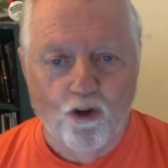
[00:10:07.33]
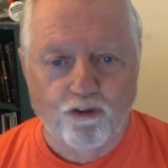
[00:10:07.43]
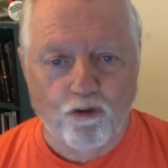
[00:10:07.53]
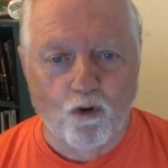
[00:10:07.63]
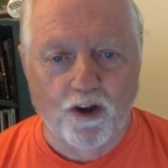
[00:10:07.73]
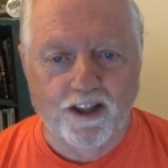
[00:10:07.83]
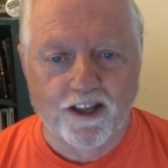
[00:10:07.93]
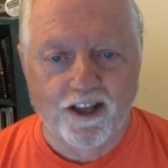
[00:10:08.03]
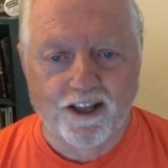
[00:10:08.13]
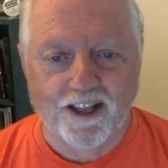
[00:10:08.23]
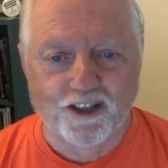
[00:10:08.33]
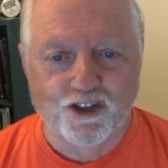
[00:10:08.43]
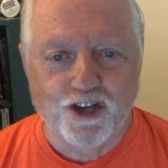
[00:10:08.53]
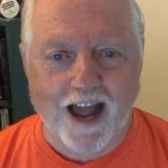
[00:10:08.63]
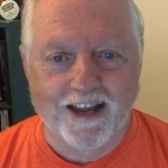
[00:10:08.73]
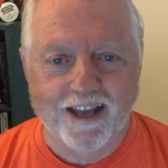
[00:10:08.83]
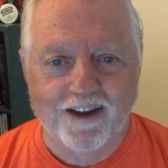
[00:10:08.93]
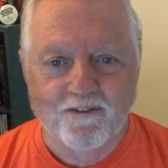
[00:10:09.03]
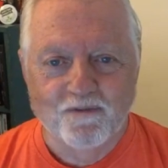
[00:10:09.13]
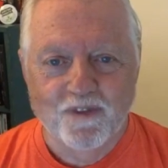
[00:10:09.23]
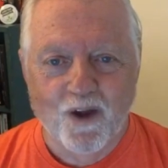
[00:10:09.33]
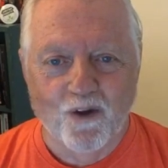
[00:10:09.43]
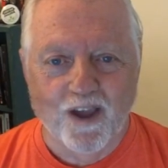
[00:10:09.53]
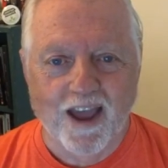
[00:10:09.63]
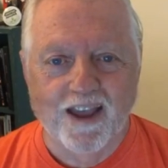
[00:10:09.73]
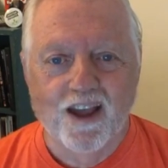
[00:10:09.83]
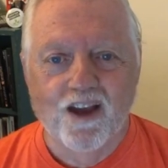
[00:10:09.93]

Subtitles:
throw it in the chat here, okay?